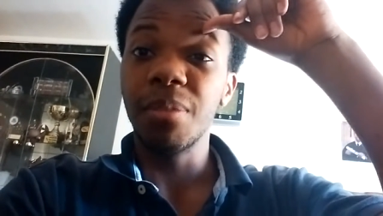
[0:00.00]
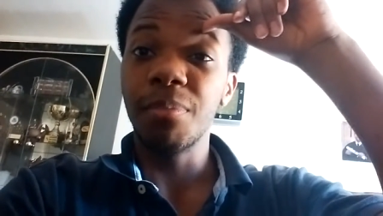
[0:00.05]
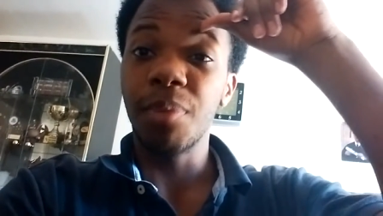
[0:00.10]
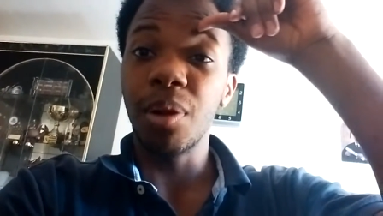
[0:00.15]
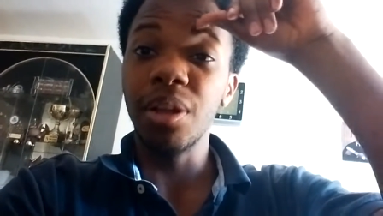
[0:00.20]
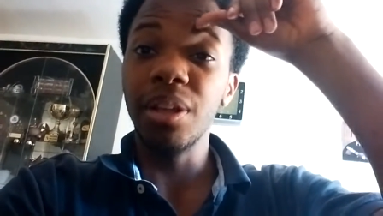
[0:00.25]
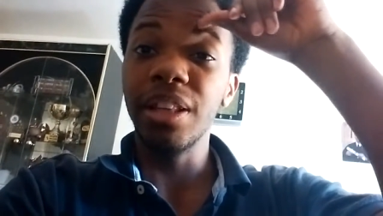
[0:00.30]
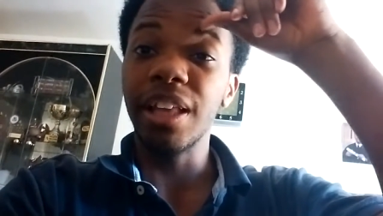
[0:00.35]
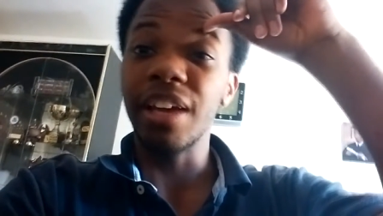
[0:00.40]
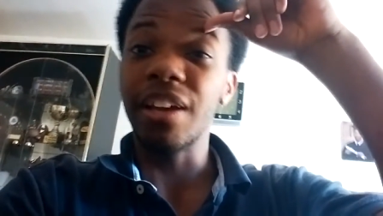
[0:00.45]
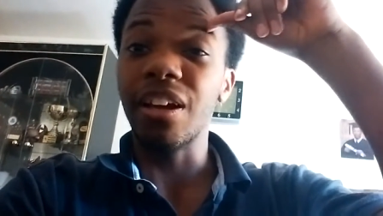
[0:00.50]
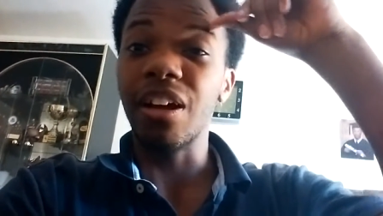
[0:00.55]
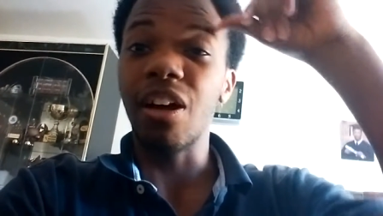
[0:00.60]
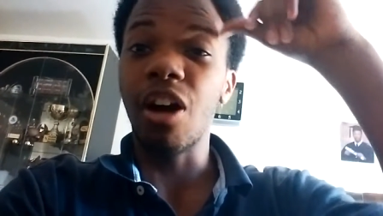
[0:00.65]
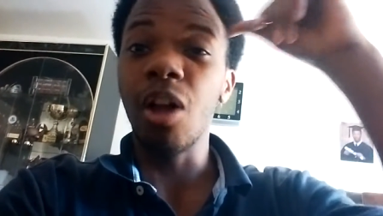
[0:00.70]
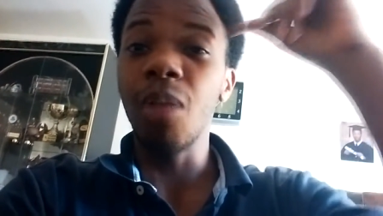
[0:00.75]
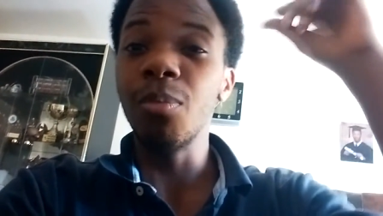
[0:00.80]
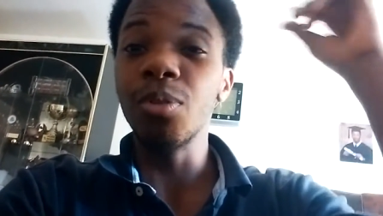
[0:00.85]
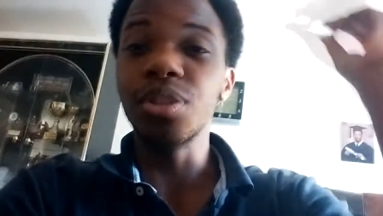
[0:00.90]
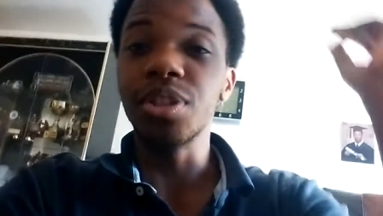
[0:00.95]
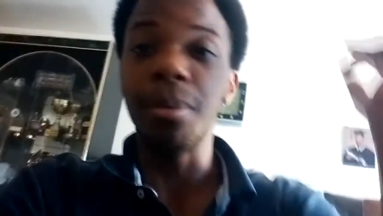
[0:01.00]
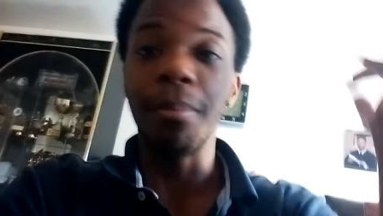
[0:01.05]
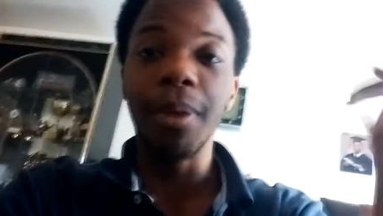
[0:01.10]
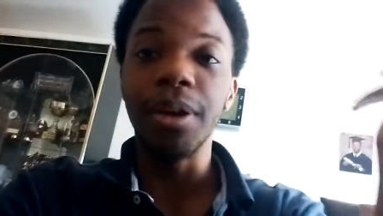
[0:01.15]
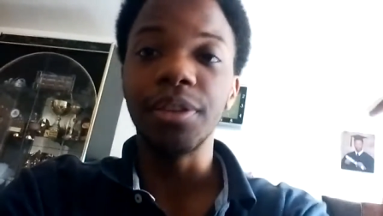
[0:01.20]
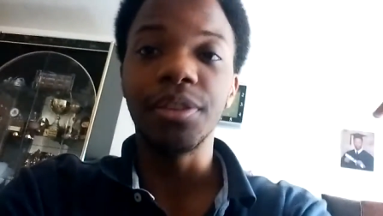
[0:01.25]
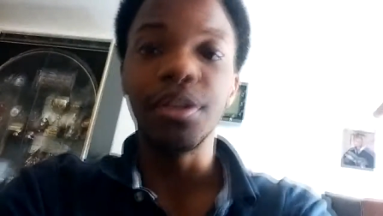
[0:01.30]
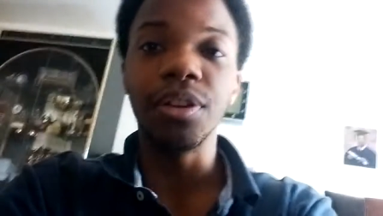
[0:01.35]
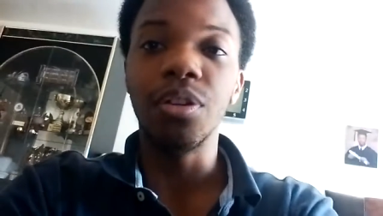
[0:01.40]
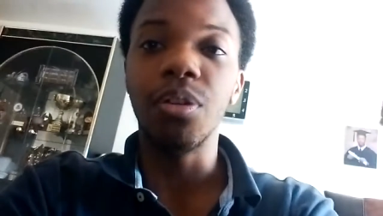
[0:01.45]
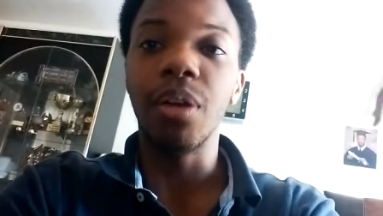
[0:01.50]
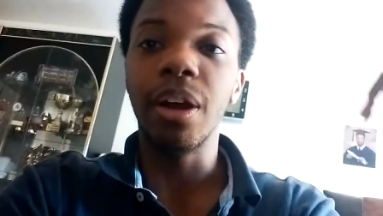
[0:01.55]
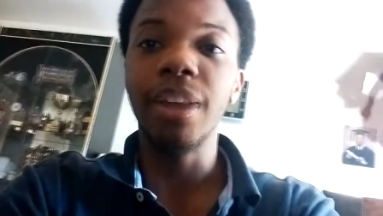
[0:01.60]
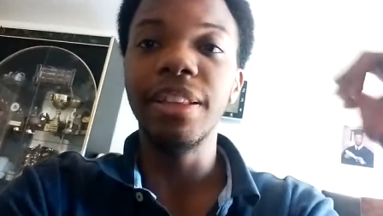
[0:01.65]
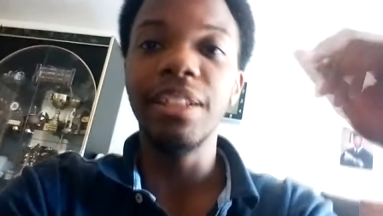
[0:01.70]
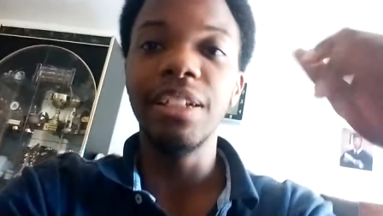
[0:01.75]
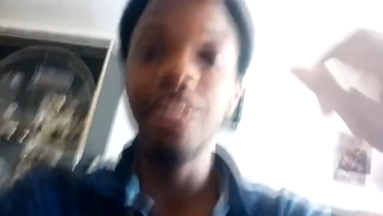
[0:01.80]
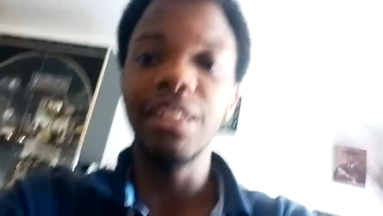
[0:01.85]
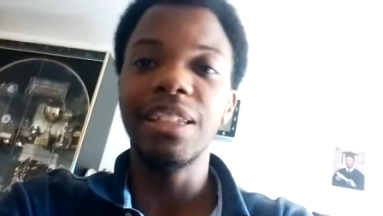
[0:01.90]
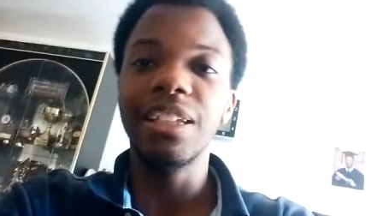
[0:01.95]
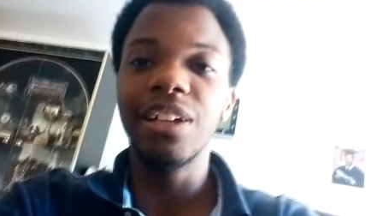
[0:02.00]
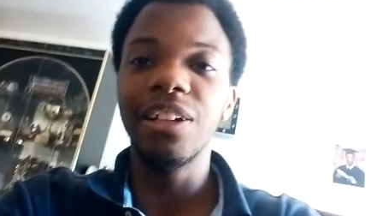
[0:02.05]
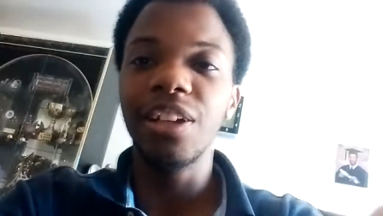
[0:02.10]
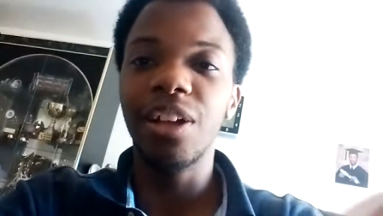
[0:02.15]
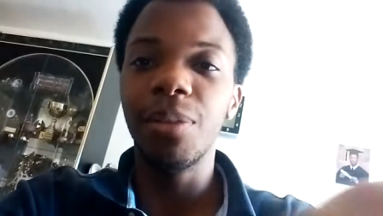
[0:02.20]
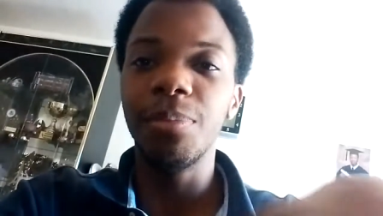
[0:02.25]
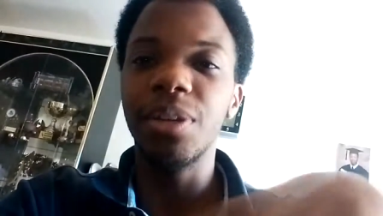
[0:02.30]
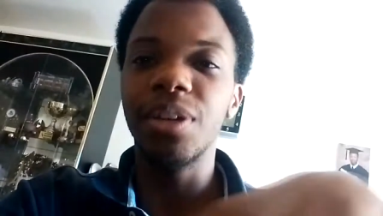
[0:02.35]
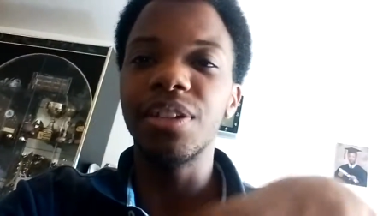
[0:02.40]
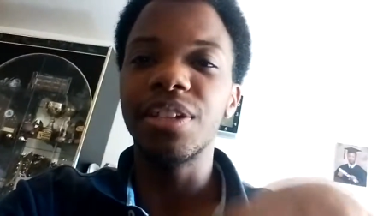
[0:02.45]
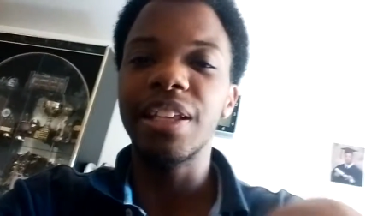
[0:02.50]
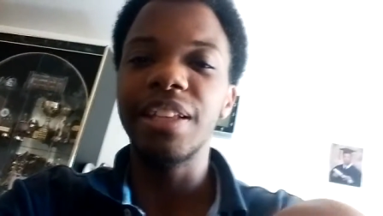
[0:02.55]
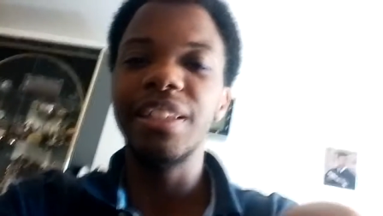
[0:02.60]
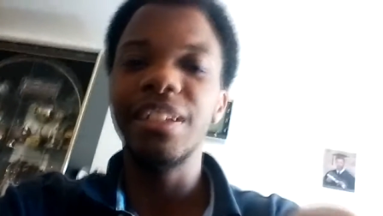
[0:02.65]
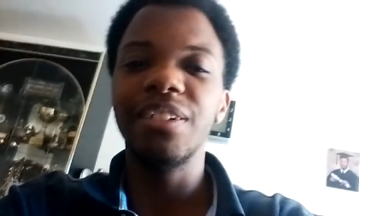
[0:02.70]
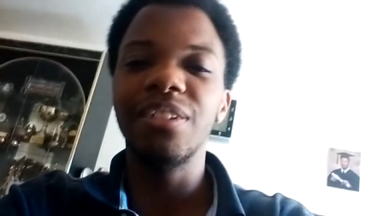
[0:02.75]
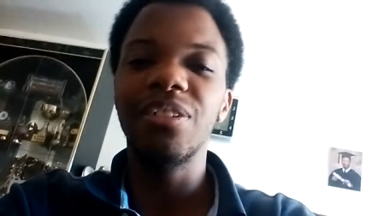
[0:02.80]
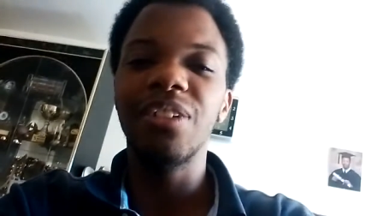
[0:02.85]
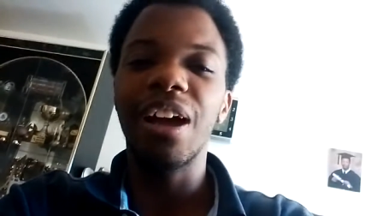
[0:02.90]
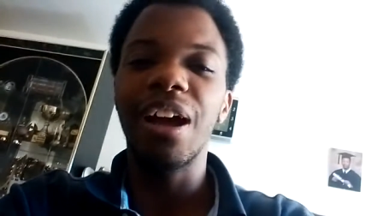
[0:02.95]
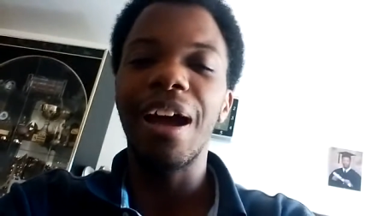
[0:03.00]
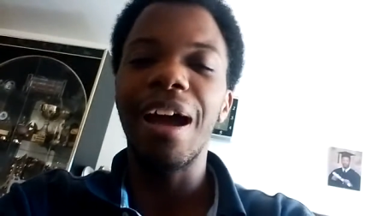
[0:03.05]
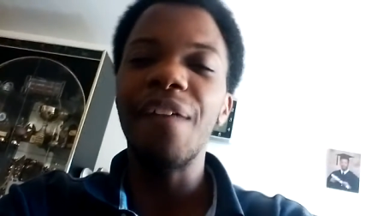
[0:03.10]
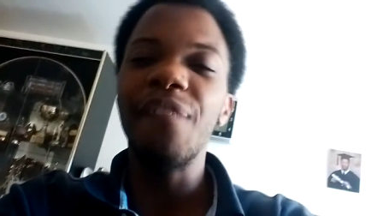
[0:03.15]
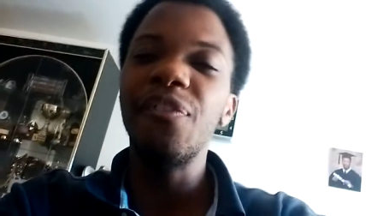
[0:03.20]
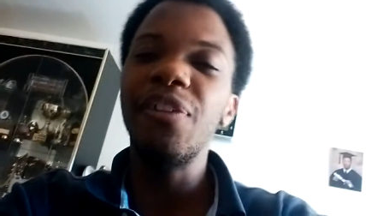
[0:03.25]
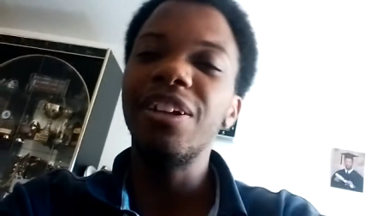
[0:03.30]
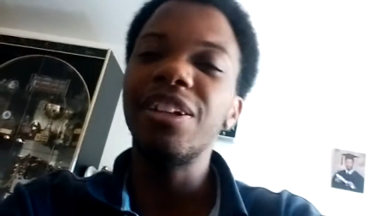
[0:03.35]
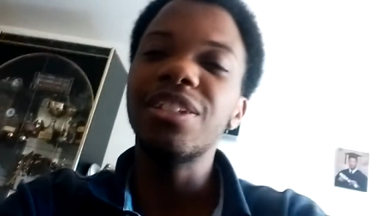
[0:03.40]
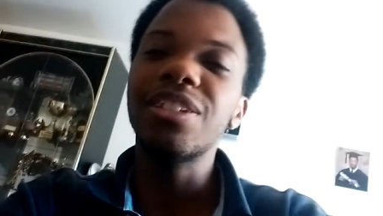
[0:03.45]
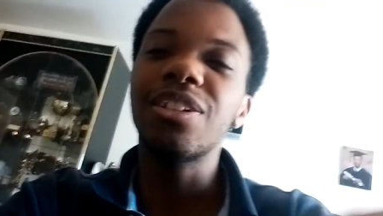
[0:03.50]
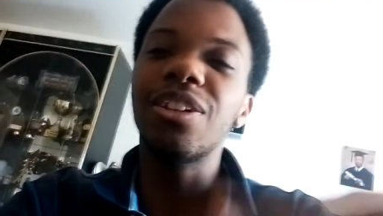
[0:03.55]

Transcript: probably like almost a month ago. I didn't tell y'all because I didn't. I felt